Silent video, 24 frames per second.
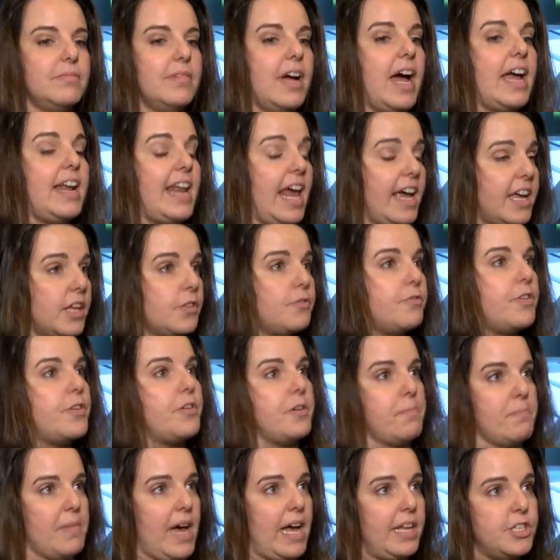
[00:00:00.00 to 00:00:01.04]
I like it very
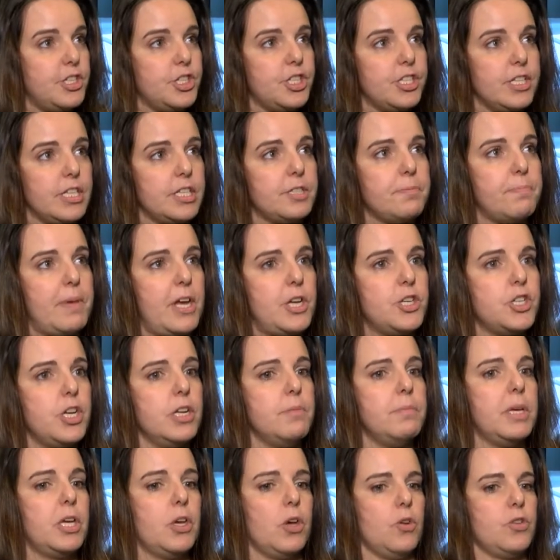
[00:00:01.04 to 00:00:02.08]
much, especially
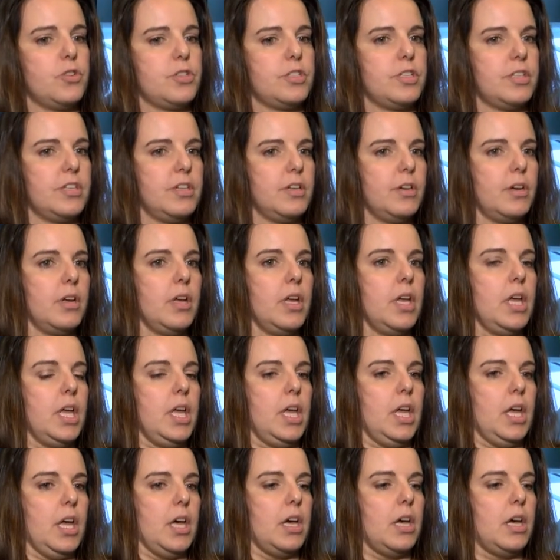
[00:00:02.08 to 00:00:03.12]
because
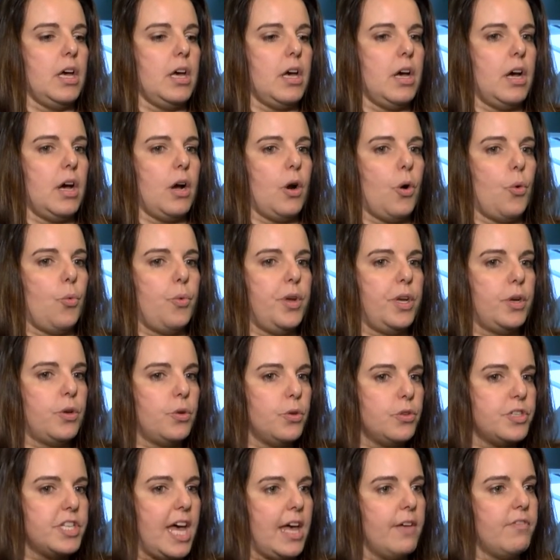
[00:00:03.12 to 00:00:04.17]
we
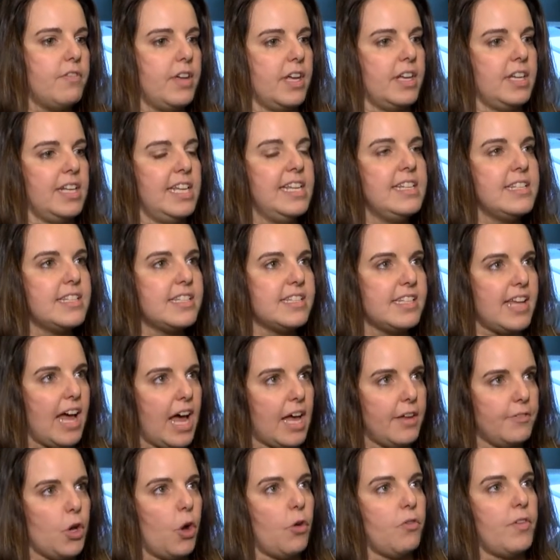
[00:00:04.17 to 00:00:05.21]
could have an
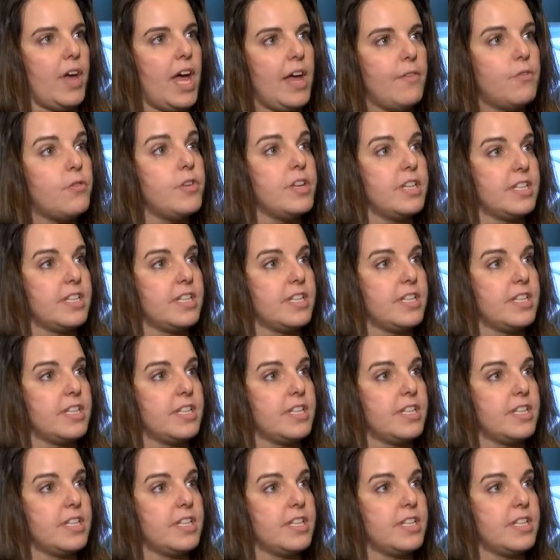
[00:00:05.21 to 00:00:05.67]
insight of every